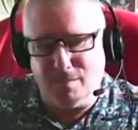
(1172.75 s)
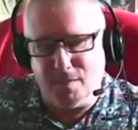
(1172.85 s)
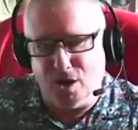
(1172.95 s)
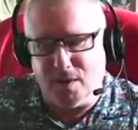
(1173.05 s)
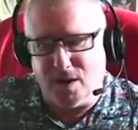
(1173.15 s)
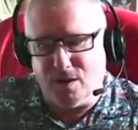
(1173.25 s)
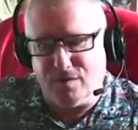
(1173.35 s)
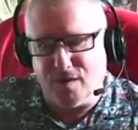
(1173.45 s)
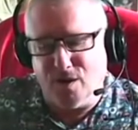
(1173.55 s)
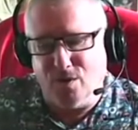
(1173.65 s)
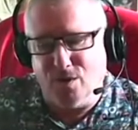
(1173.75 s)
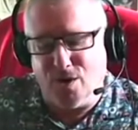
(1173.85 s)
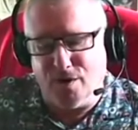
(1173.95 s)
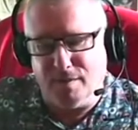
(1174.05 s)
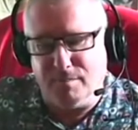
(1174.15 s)
mobile phone
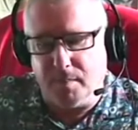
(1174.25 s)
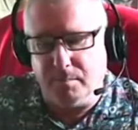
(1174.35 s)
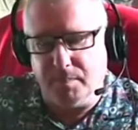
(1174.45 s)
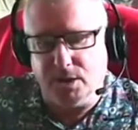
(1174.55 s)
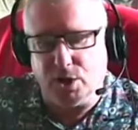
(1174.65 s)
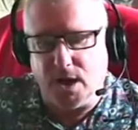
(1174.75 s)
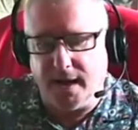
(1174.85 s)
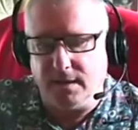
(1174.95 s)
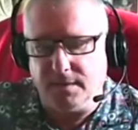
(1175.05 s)
on a bumpy train.